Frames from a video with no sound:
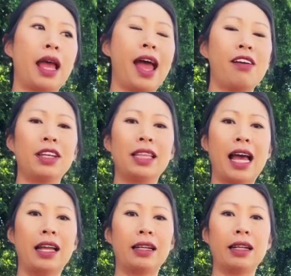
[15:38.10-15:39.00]
having
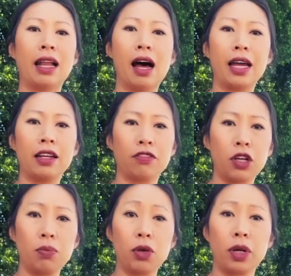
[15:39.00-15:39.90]
that line of
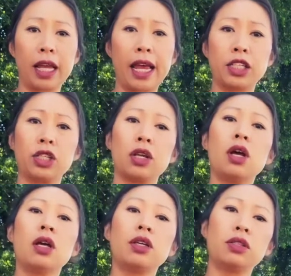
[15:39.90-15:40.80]
communication.
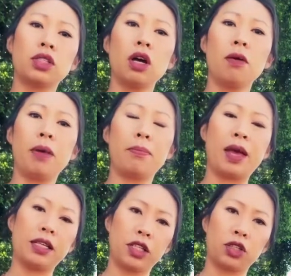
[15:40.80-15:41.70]
You saw my
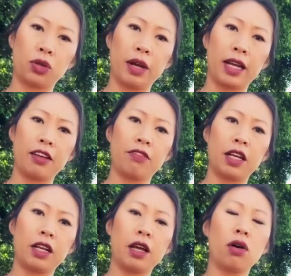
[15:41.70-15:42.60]
basic training
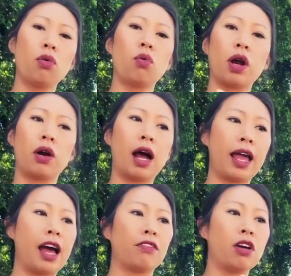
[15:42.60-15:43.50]
video where
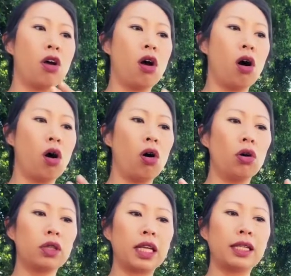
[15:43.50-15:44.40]
I have
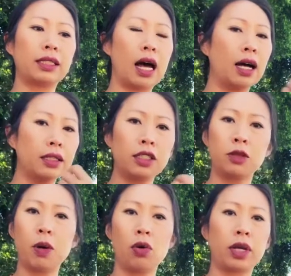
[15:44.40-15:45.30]
all these
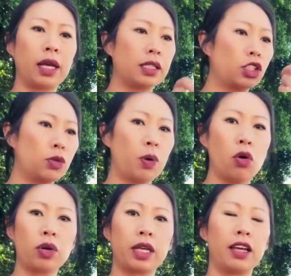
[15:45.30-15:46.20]
unspoken,
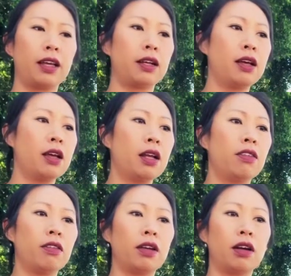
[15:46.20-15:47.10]
spoken,
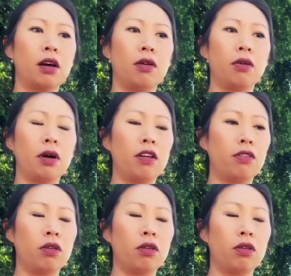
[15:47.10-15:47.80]
you know,